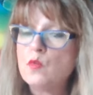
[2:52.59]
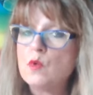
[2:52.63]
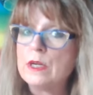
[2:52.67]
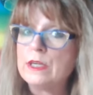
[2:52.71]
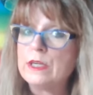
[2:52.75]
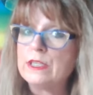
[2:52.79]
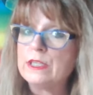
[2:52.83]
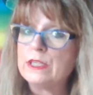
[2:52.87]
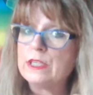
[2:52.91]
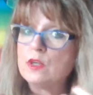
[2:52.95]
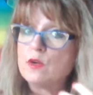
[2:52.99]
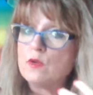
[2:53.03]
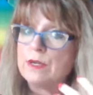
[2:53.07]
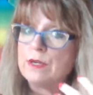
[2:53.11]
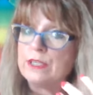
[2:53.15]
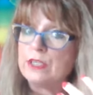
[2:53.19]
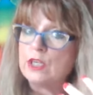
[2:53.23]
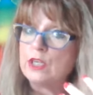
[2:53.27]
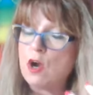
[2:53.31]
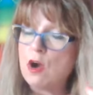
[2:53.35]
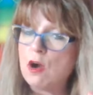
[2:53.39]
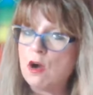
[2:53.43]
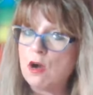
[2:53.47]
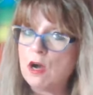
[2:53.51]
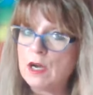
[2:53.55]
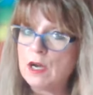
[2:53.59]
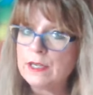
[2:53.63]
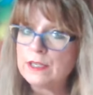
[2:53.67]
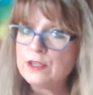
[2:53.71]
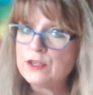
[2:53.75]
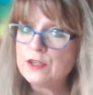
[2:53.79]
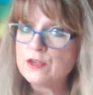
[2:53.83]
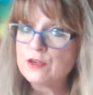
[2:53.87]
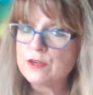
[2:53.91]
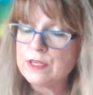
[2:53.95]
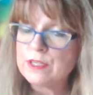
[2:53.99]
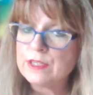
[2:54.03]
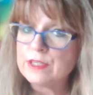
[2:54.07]
what is going
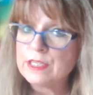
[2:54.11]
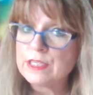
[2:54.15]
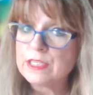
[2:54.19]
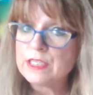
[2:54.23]
on during